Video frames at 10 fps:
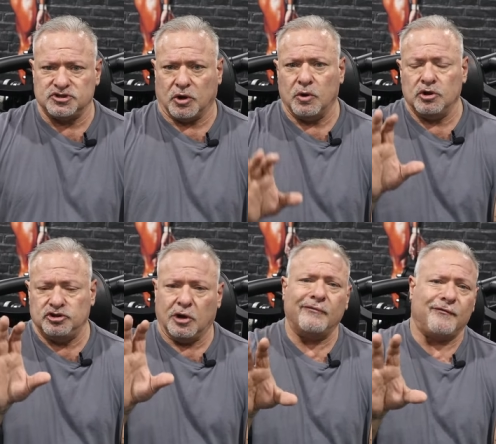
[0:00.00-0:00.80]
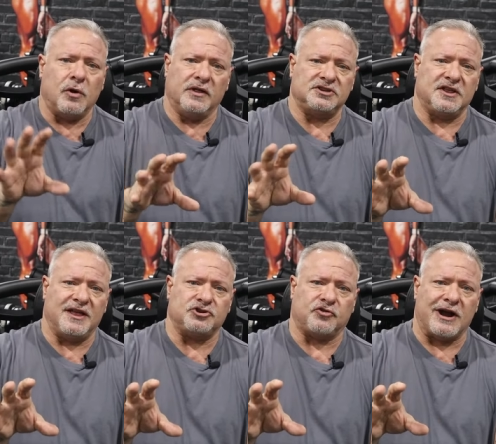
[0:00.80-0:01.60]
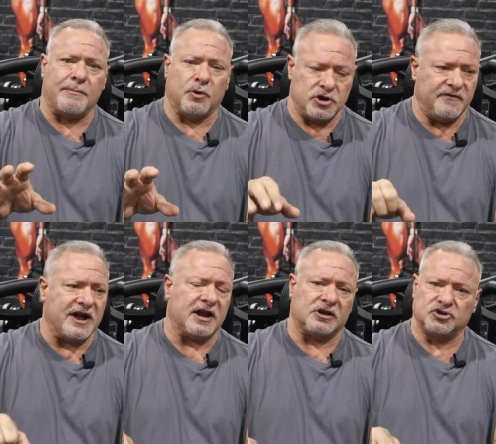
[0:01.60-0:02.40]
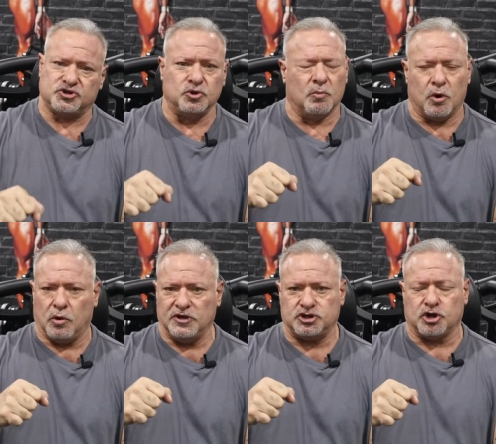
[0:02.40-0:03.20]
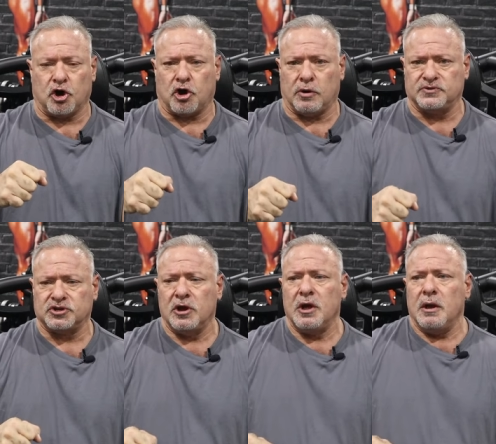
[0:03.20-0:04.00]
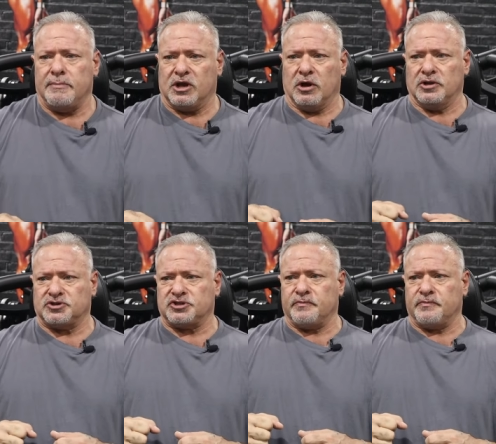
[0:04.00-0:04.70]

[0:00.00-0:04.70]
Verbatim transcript: So don't fall into that trap where you've got to consume all these carbs because